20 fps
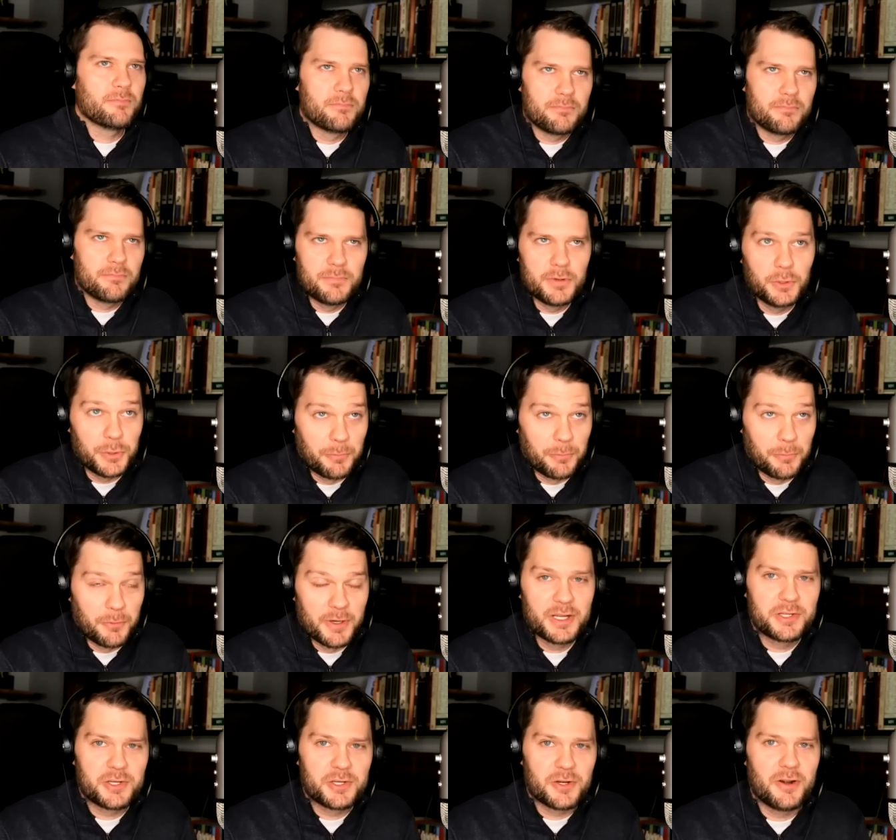build a
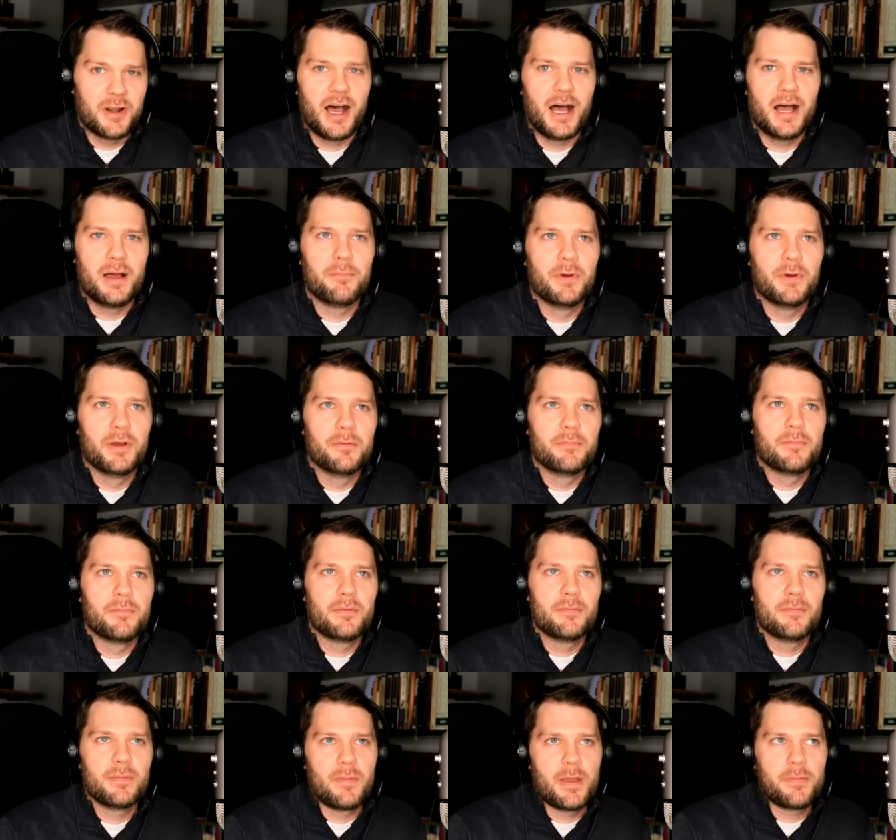bridge or not but
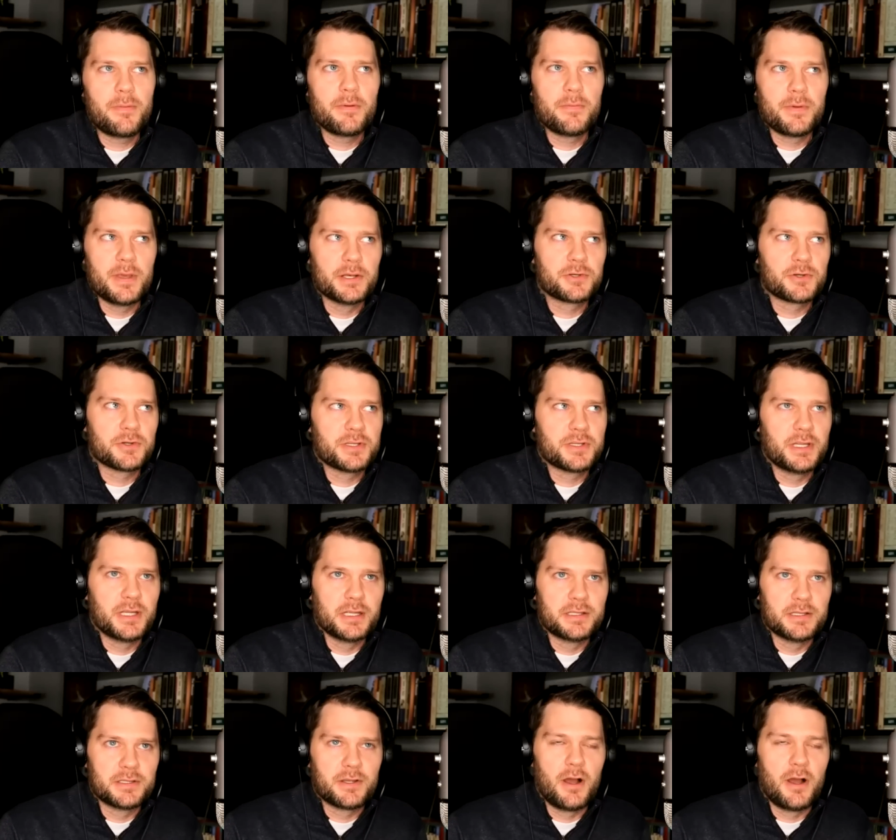m- maybe be
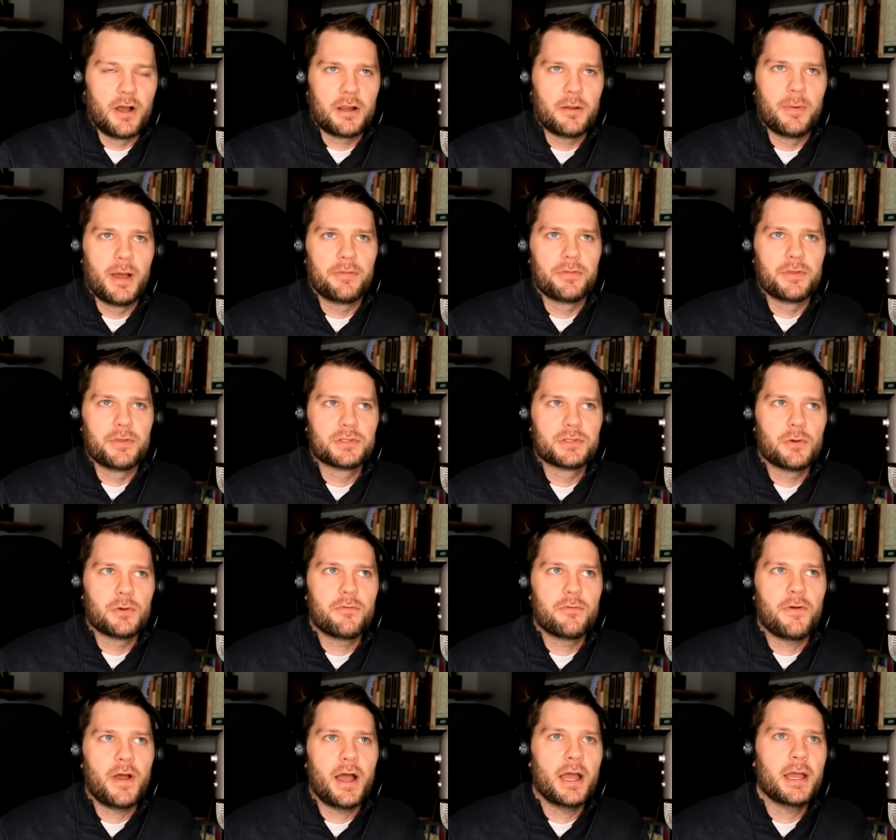interesting to talk about this so
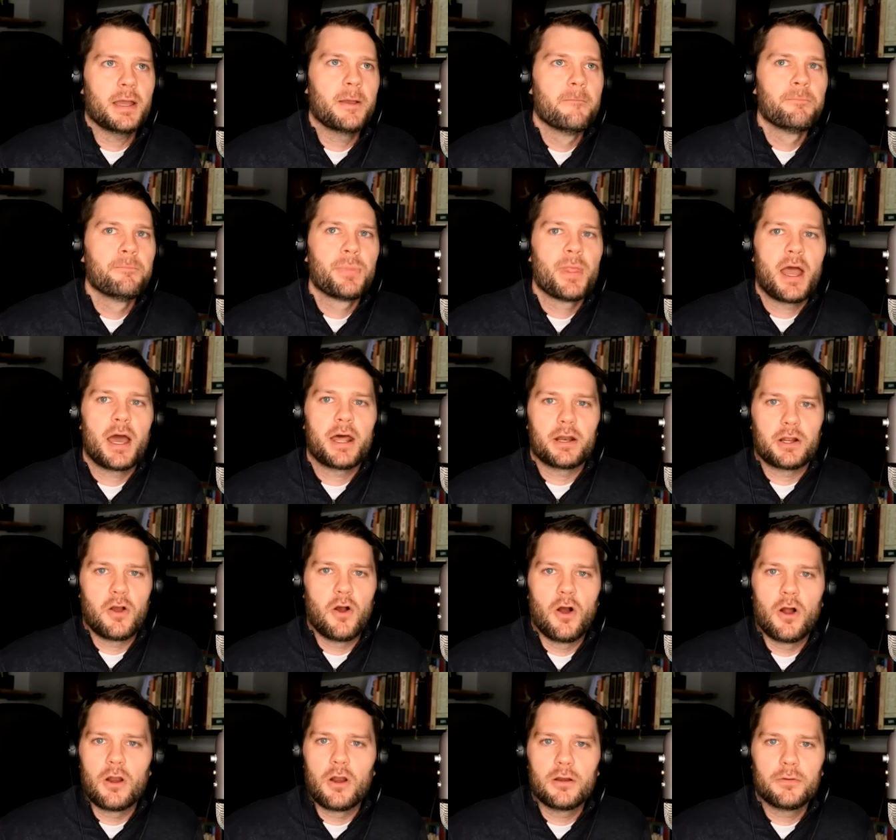if i had a
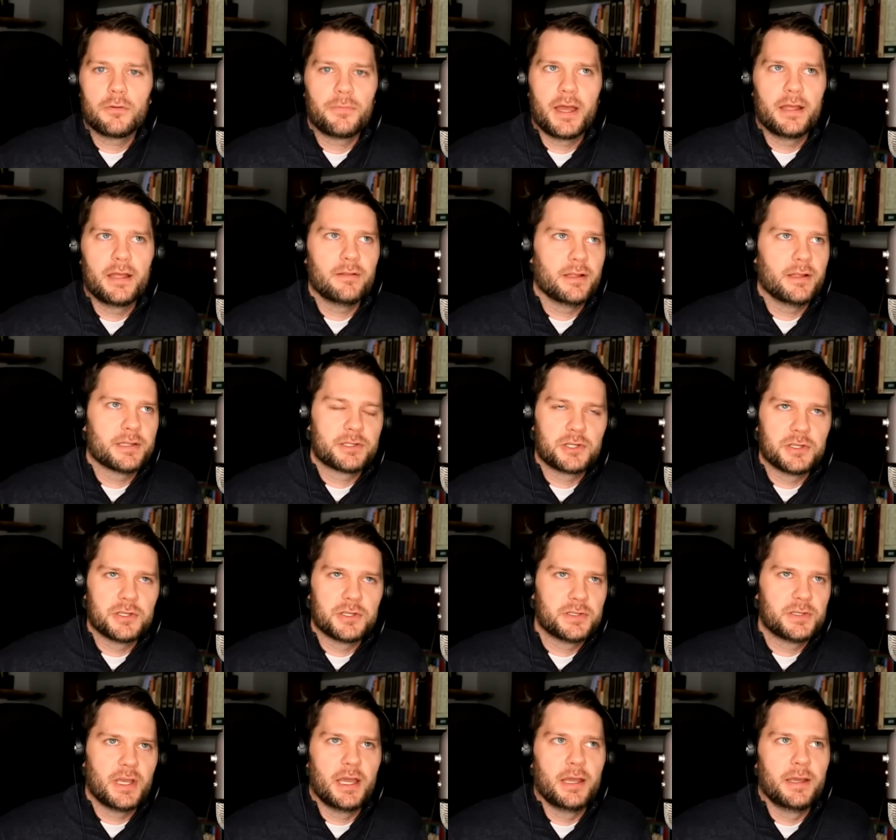car that let's
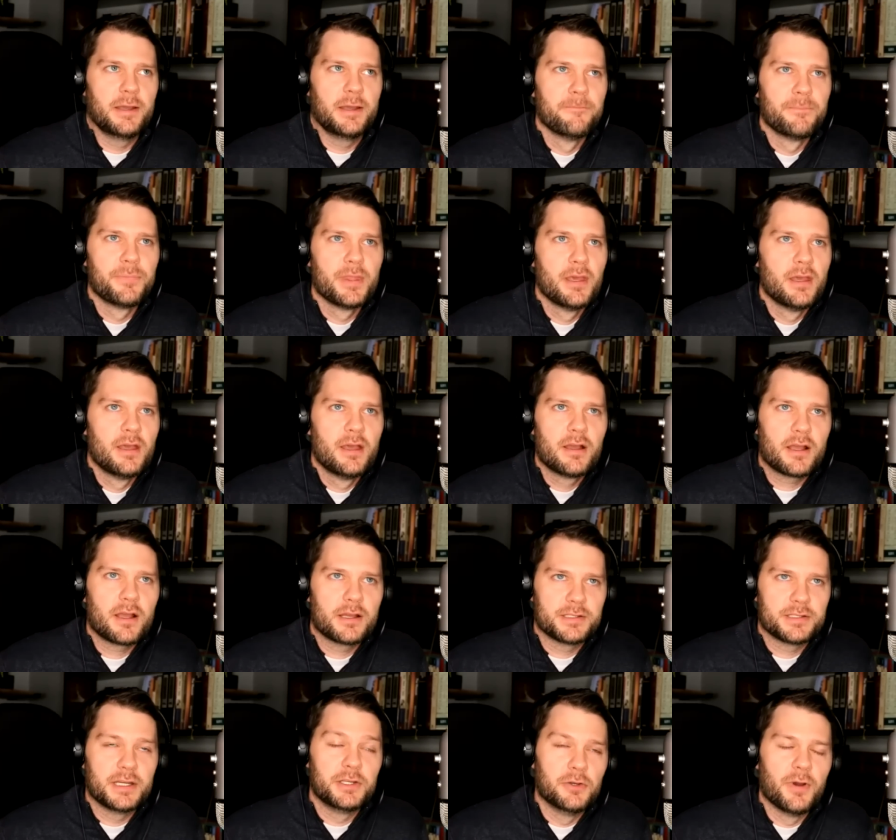just say
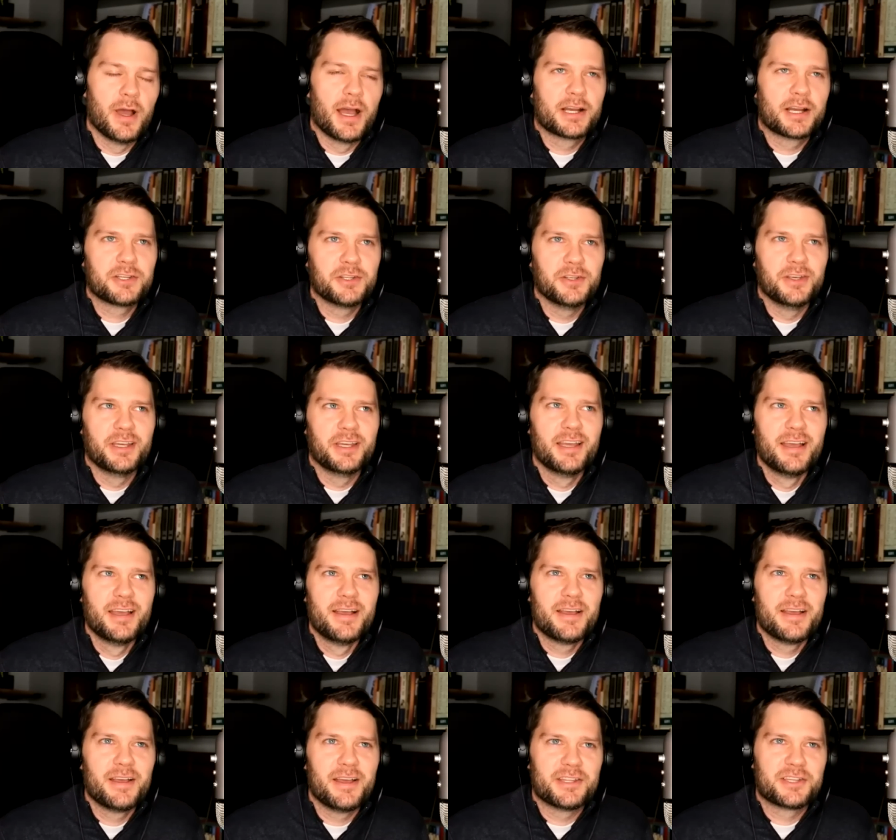because i do actually
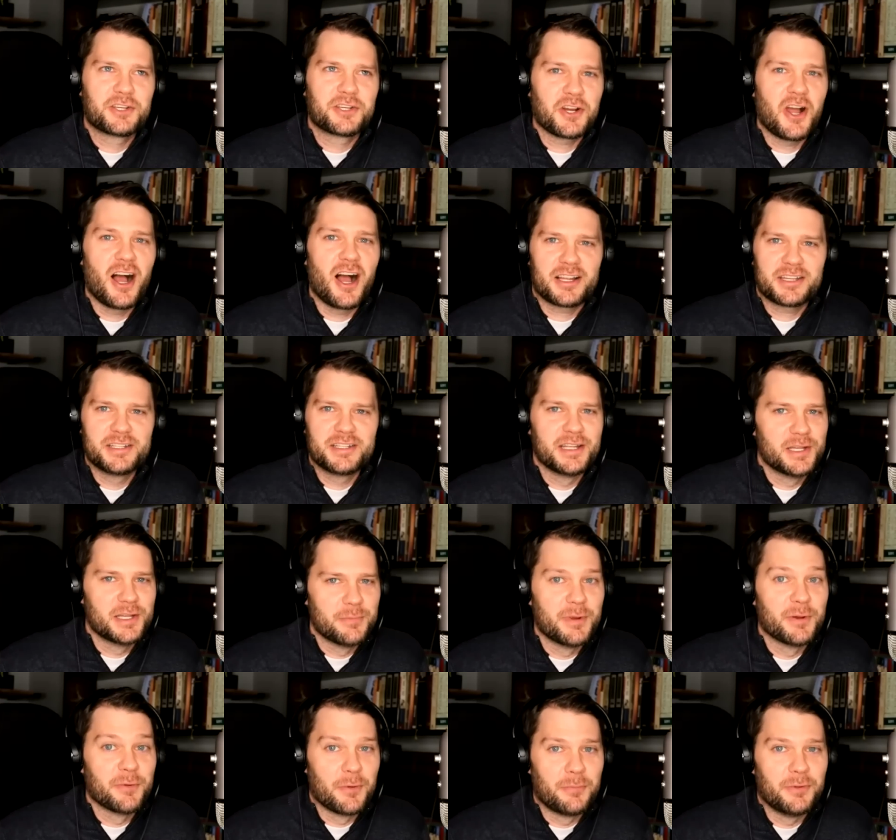its shocks need to
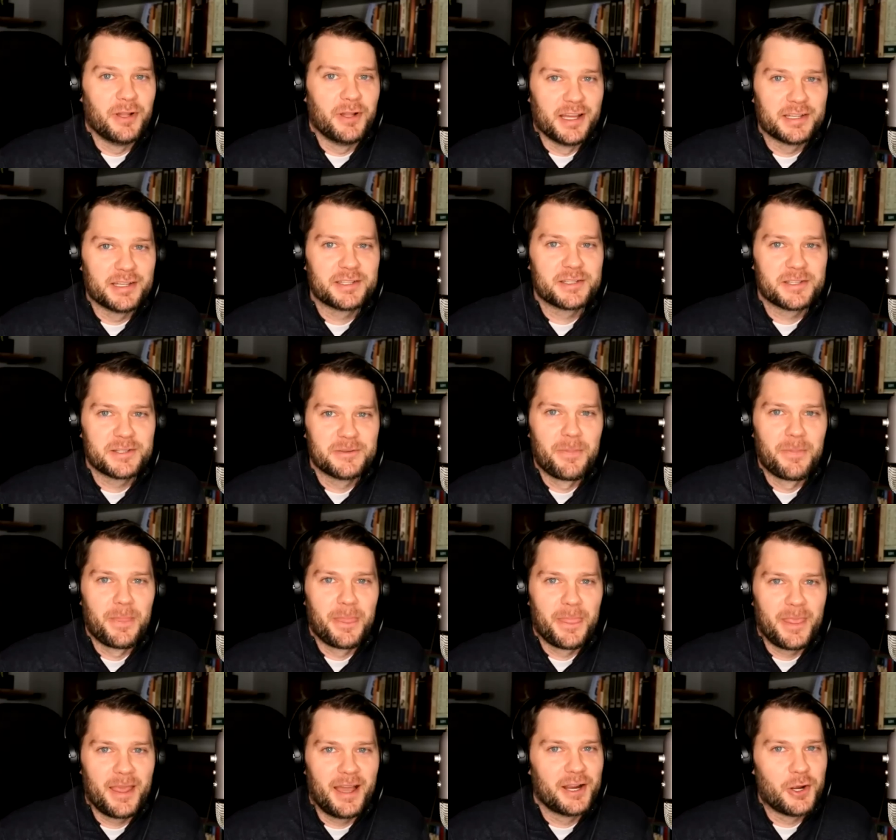be replaced
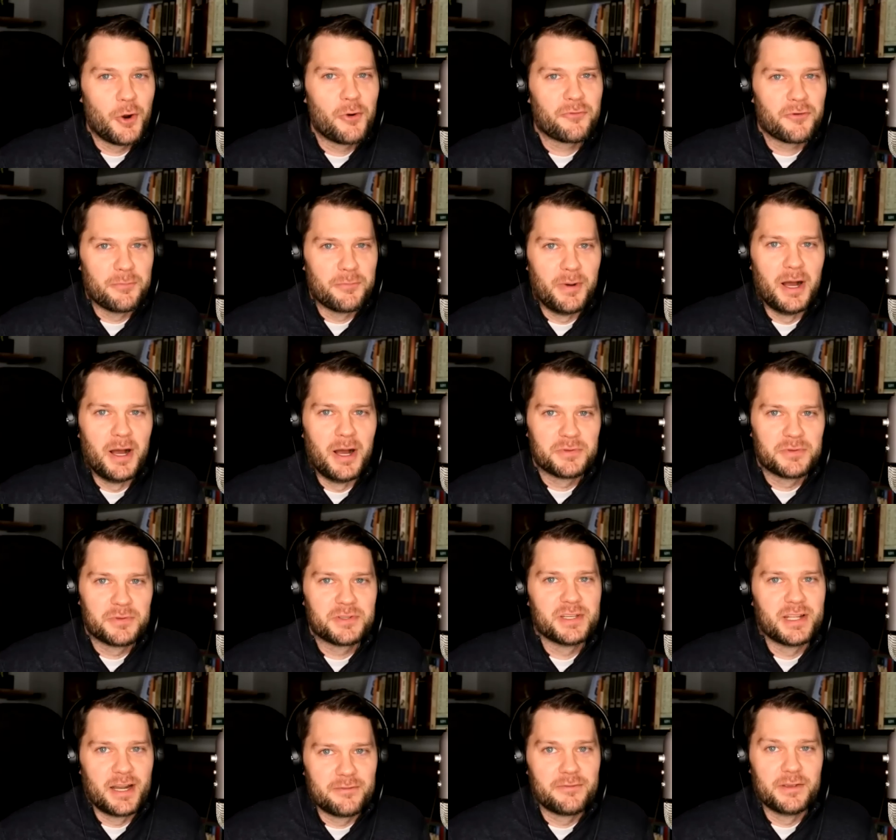I go over bumps
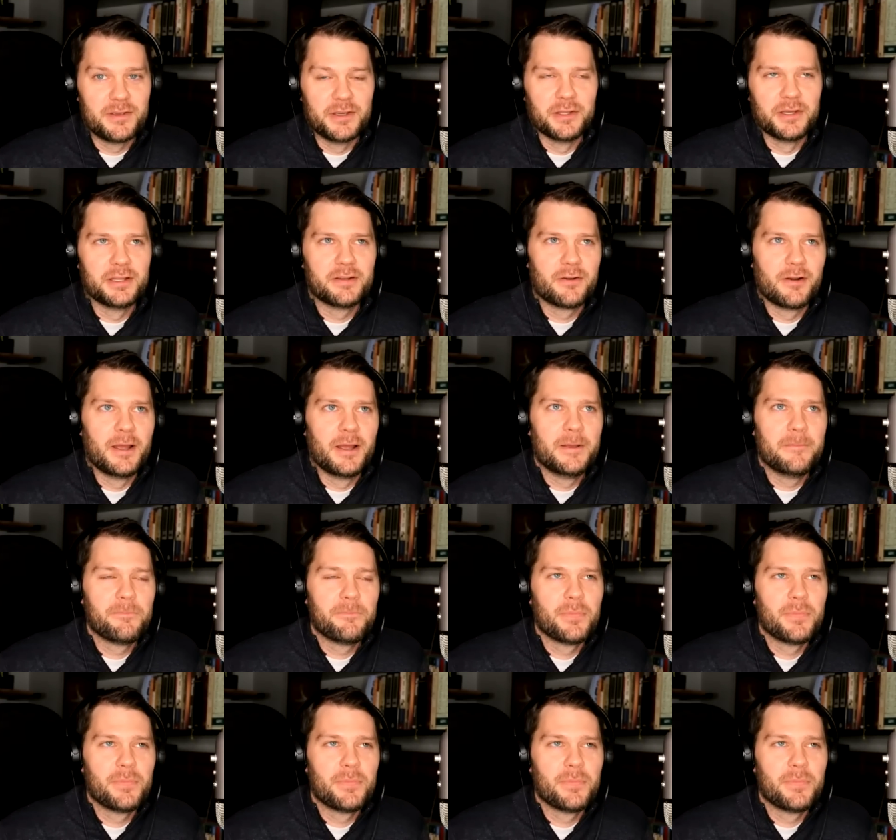and I feel it, right?